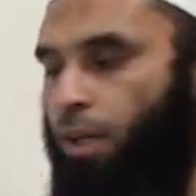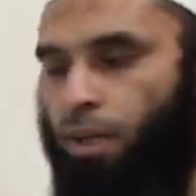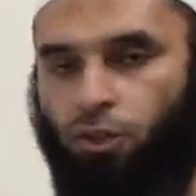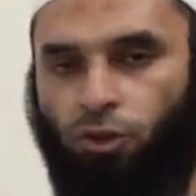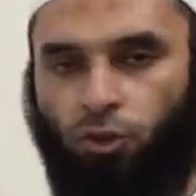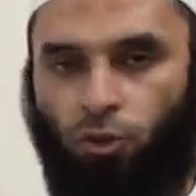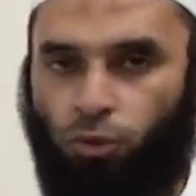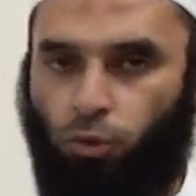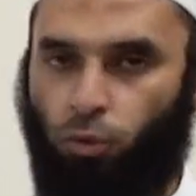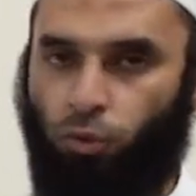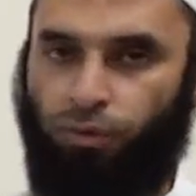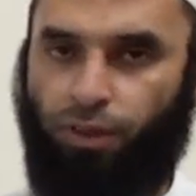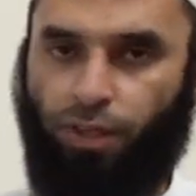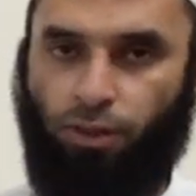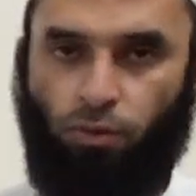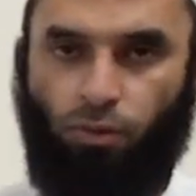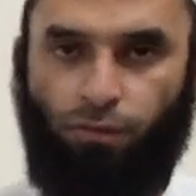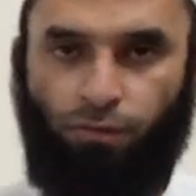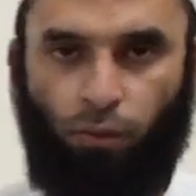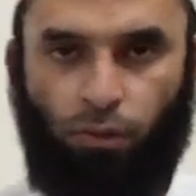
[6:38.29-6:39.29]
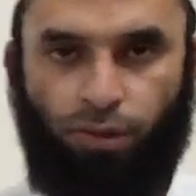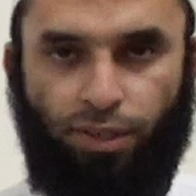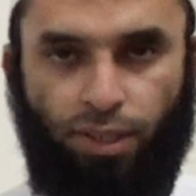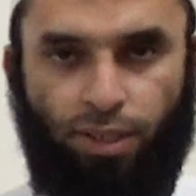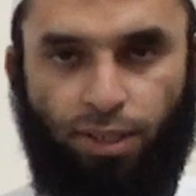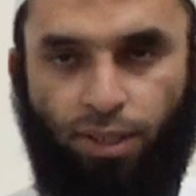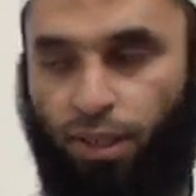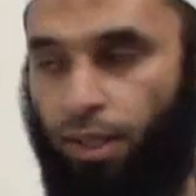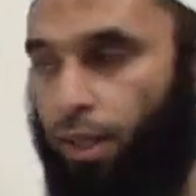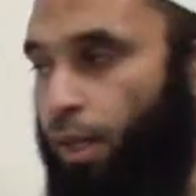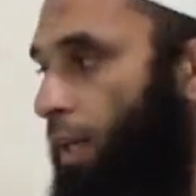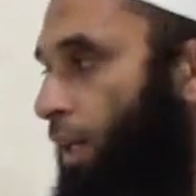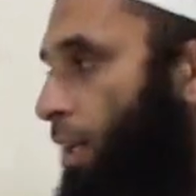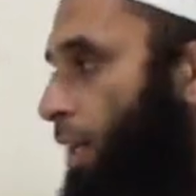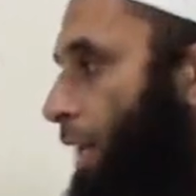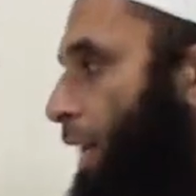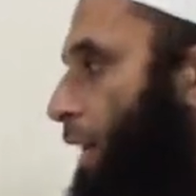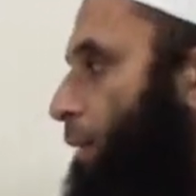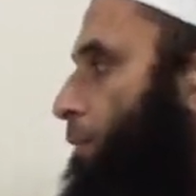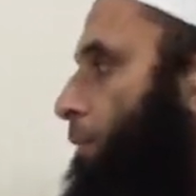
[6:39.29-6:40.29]
So two things we've noticed.
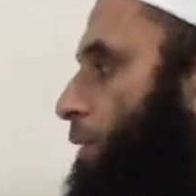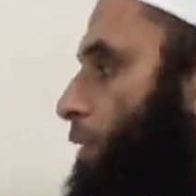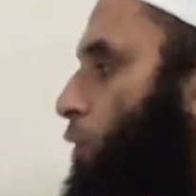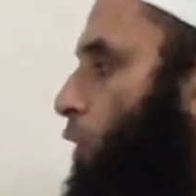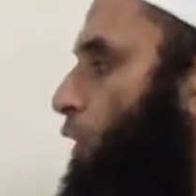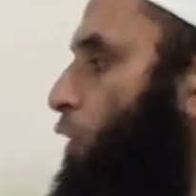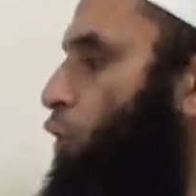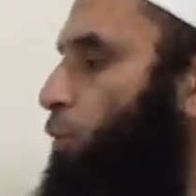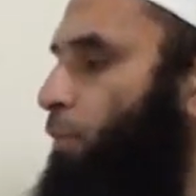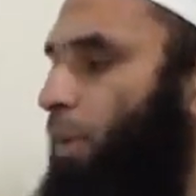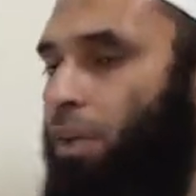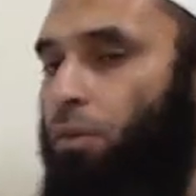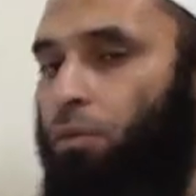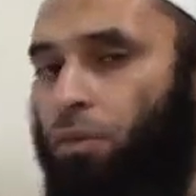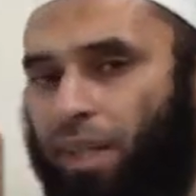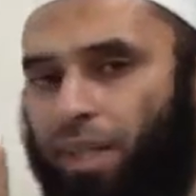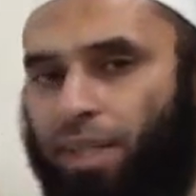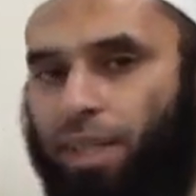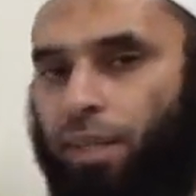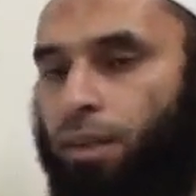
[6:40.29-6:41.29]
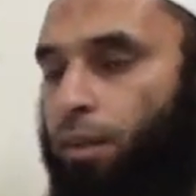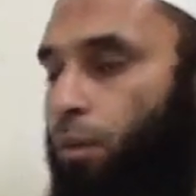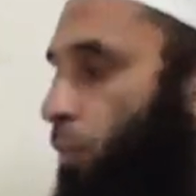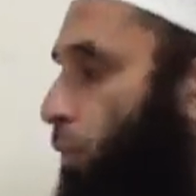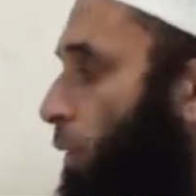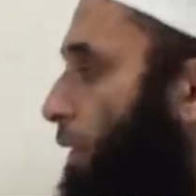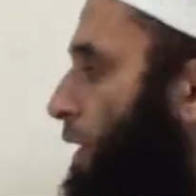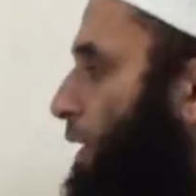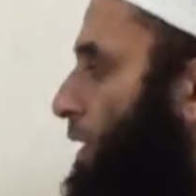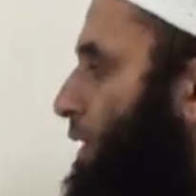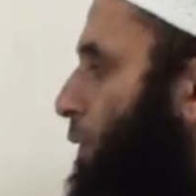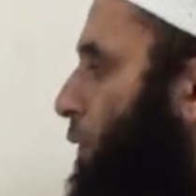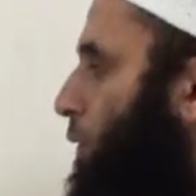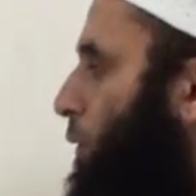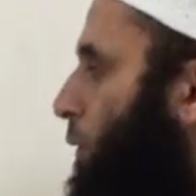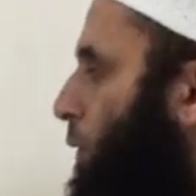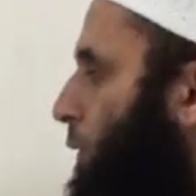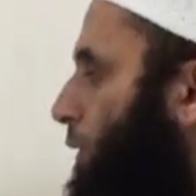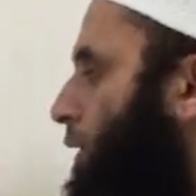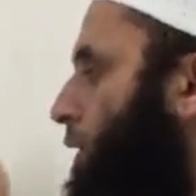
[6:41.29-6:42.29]
Lam is going to be written with a
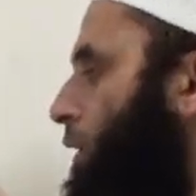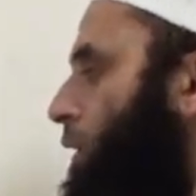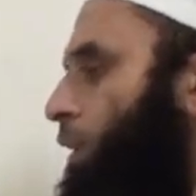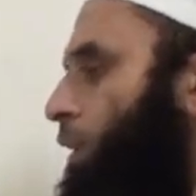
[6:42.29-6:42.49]
sukun,